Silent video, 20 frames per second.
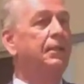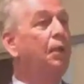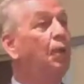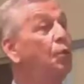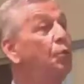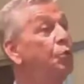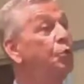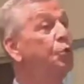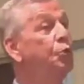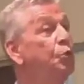
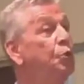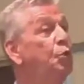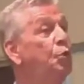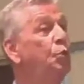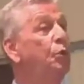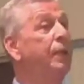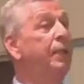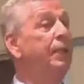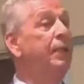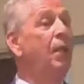no
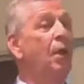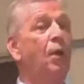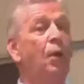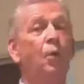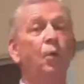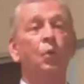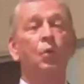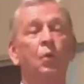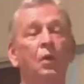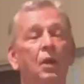jewelry,
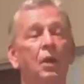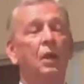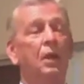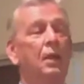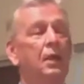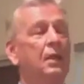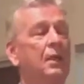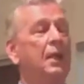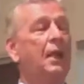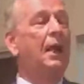no
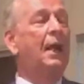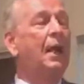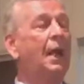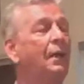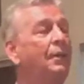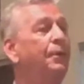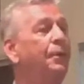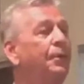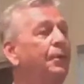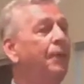
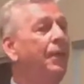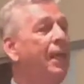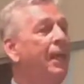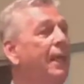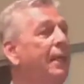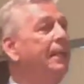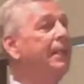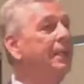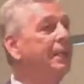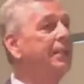other
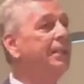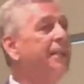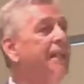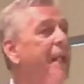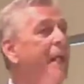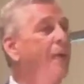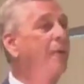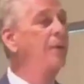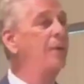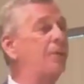than his
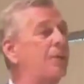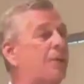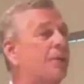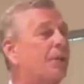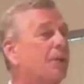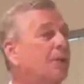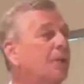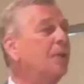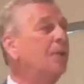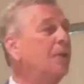
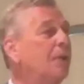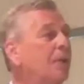character